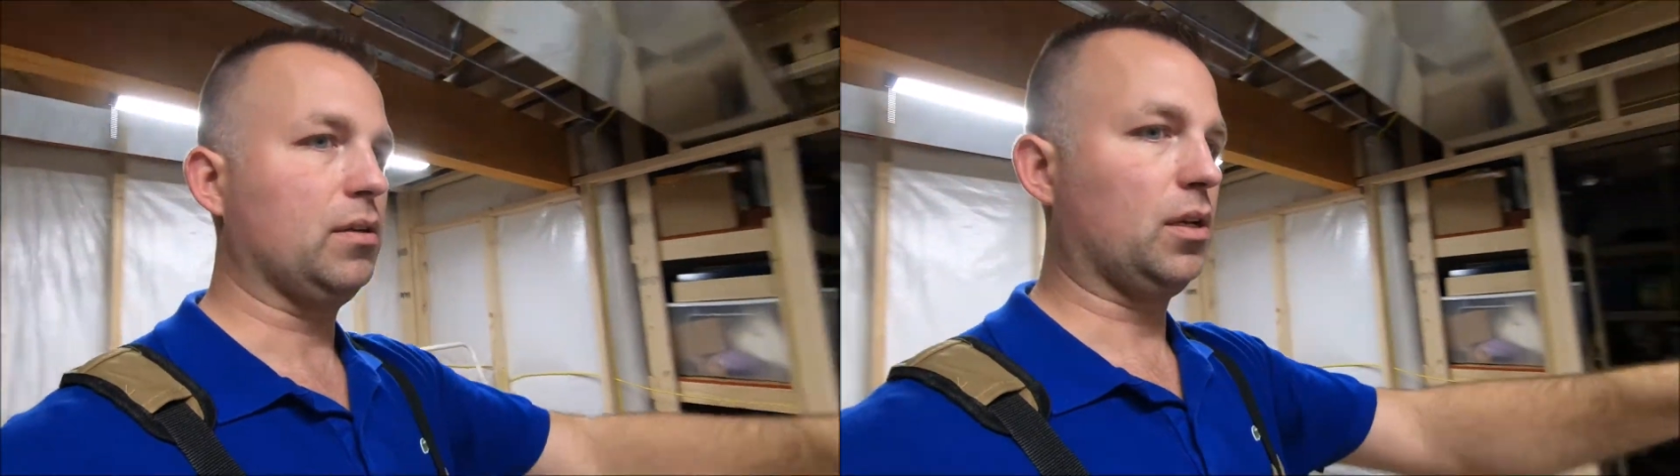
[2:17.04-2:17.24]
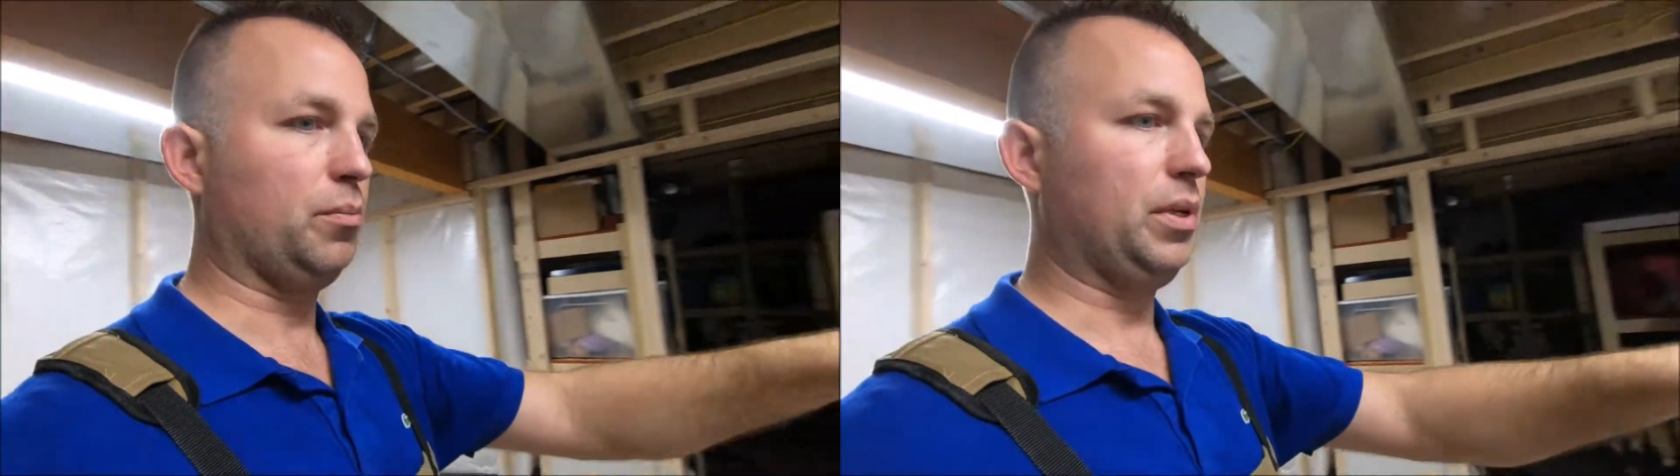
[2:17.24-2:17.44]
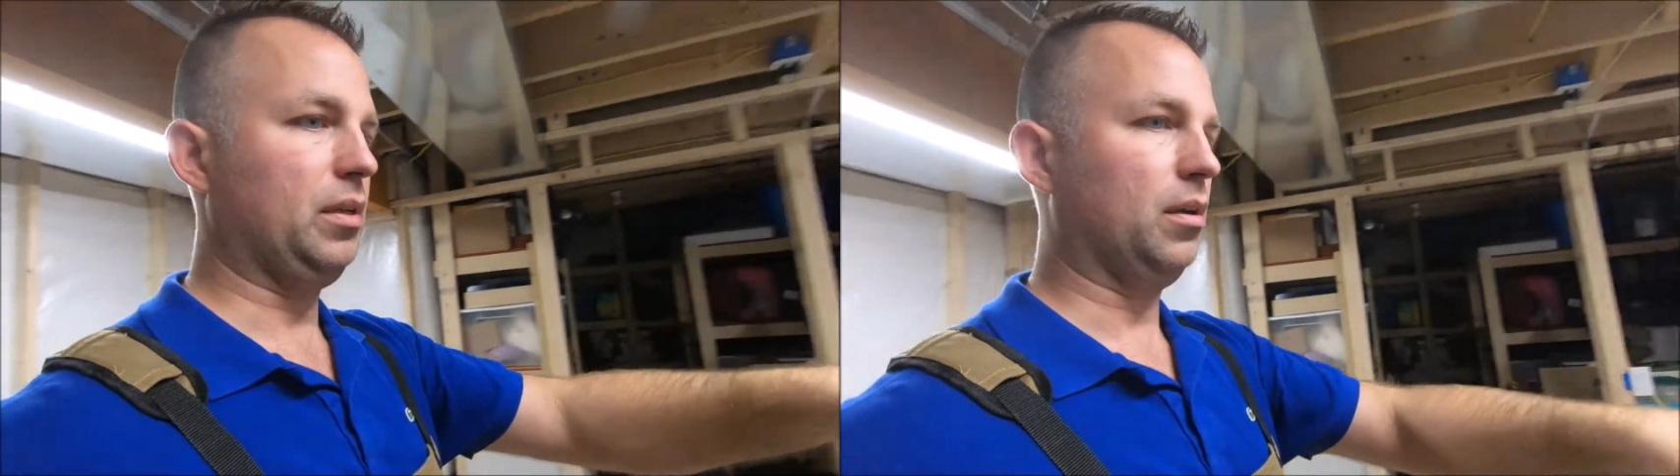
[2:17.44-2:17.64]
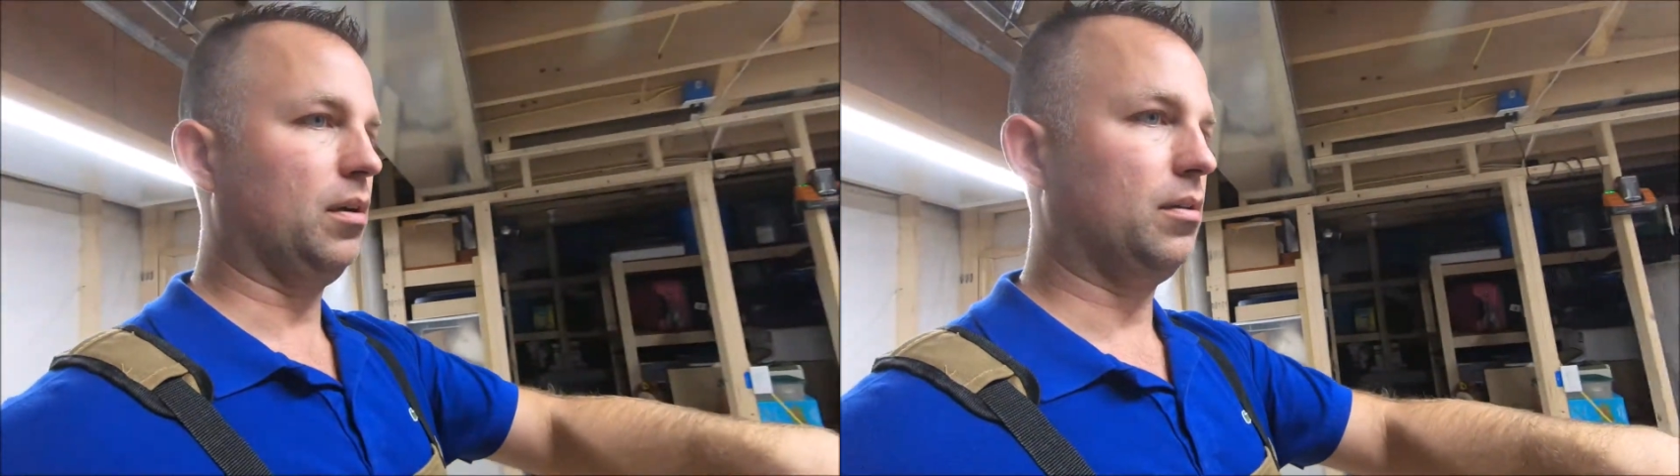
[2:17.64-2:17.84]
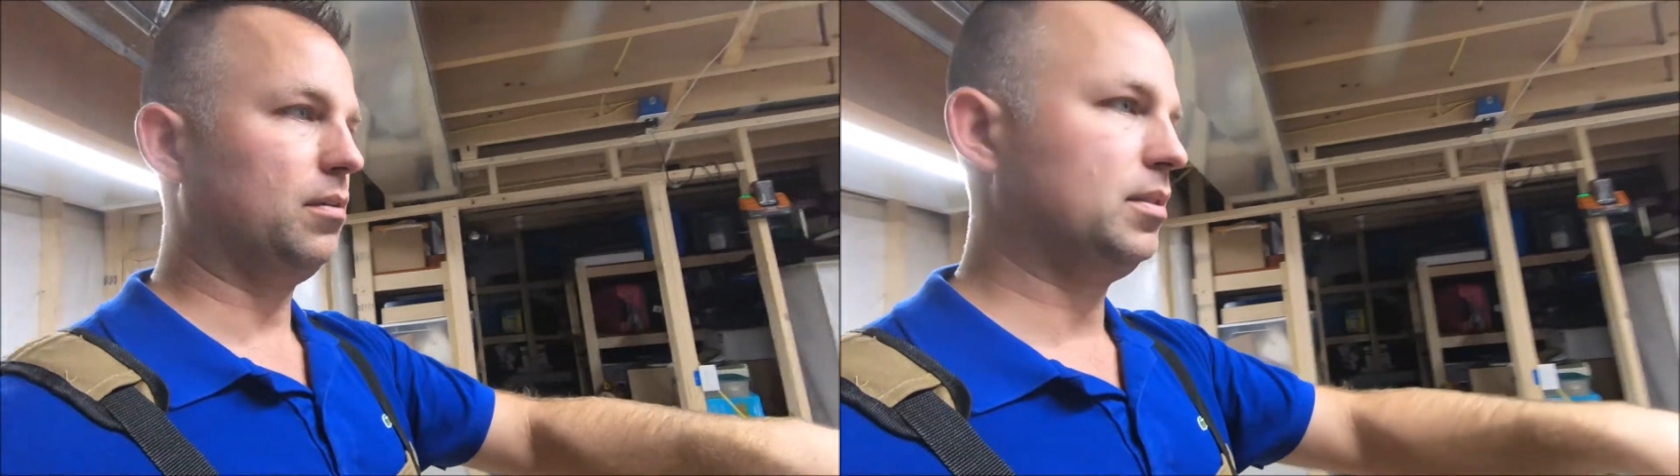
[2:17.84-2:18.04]
going to
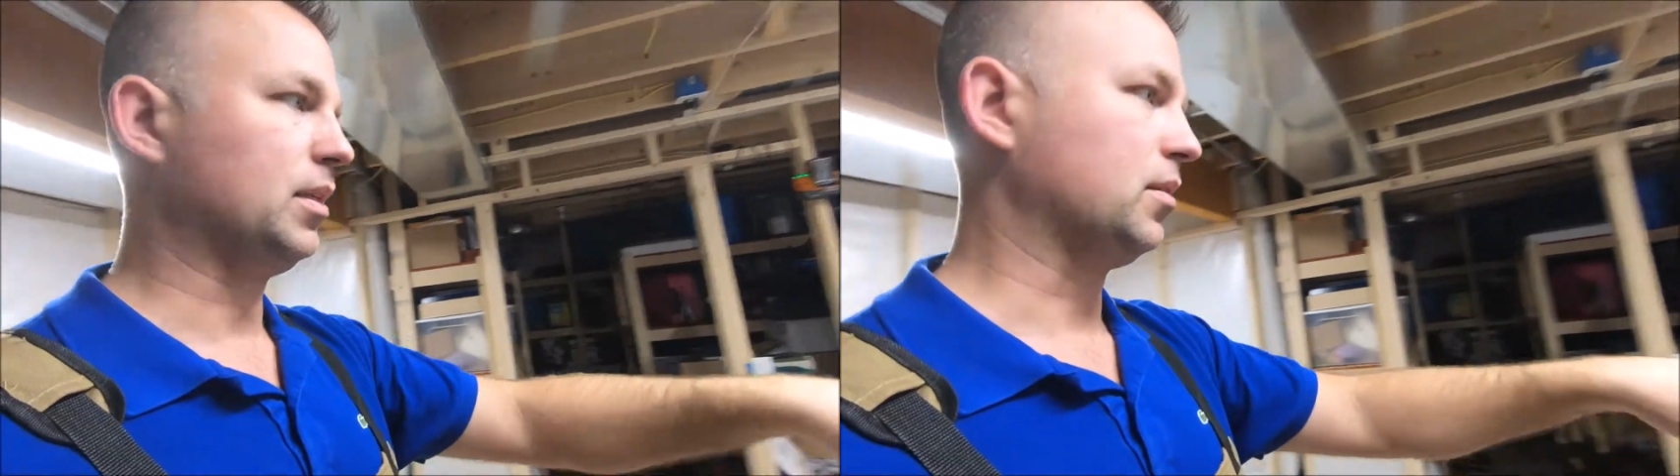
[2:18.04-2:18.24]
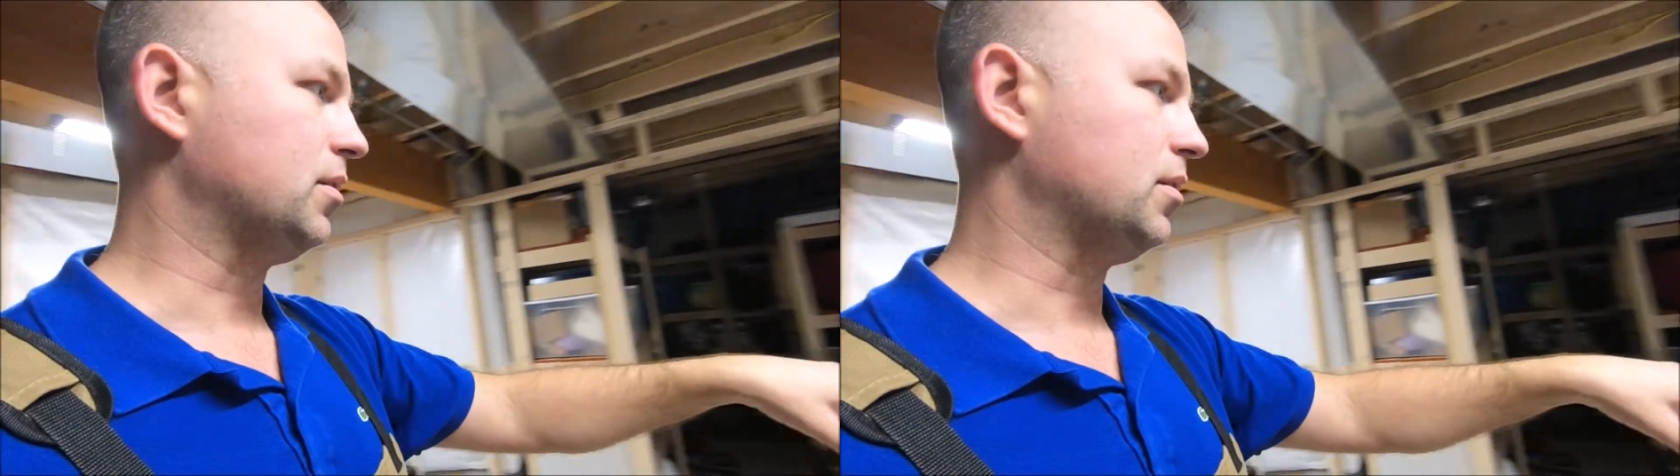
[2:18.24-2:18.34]
be 6 or